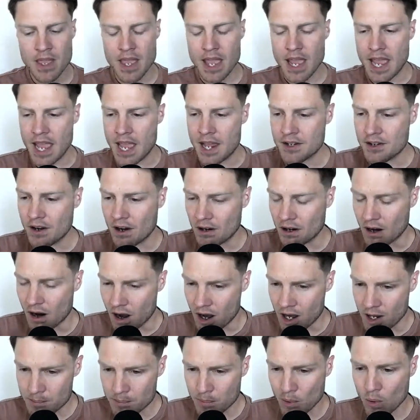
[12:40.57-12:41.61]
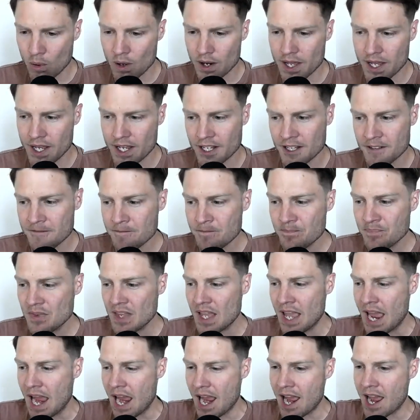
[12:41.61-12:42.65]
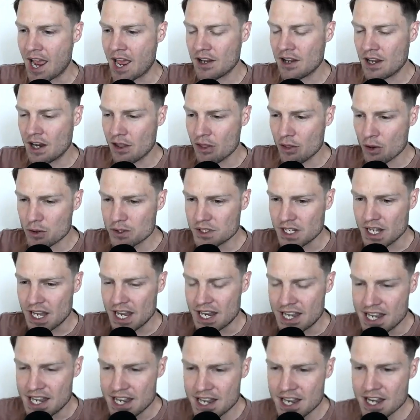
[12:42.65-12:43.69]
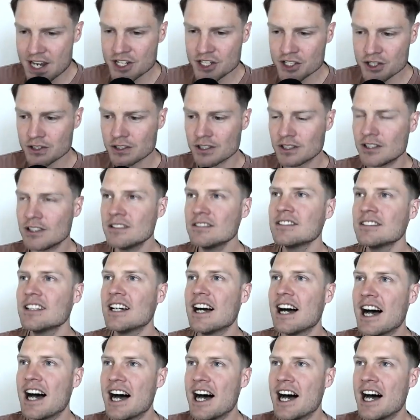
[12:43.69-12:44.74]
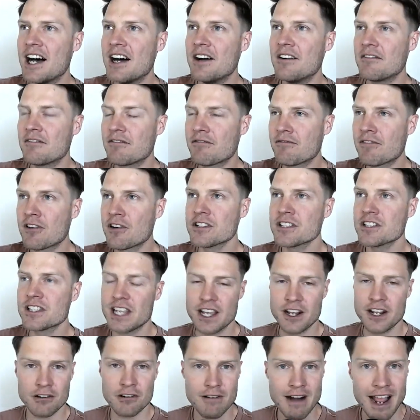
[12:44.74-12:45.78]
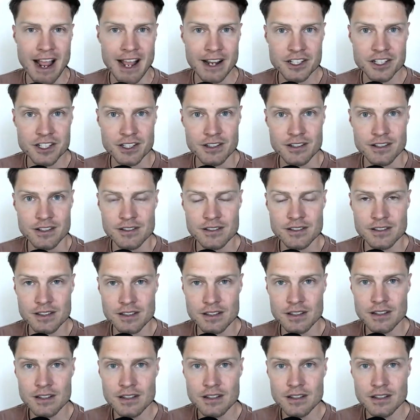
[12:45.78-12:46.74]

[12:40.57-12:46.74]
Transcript: and our onboarding and those initial first interactions